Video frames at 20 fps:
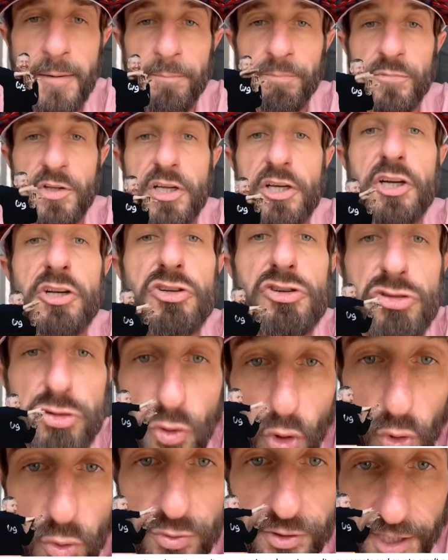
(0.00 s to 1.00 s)

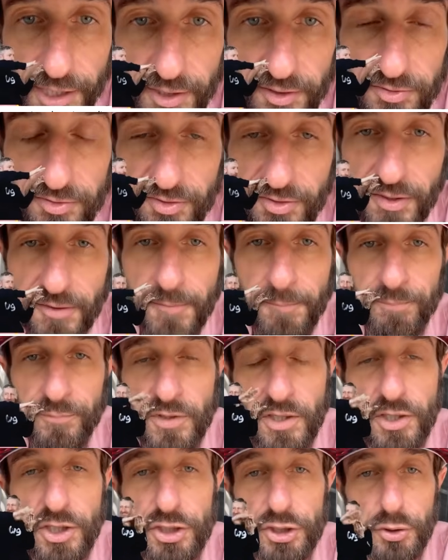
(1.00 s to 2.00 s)
Control does.
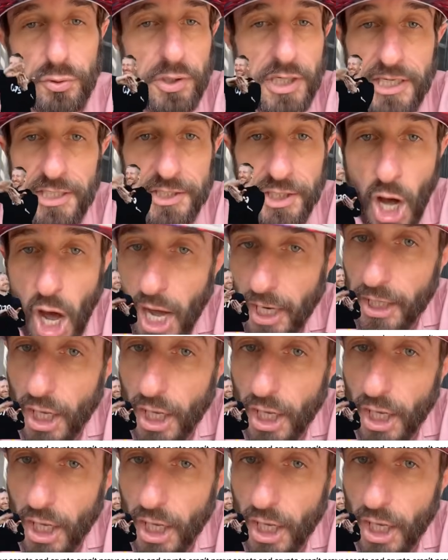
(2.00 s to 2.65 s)
You cannot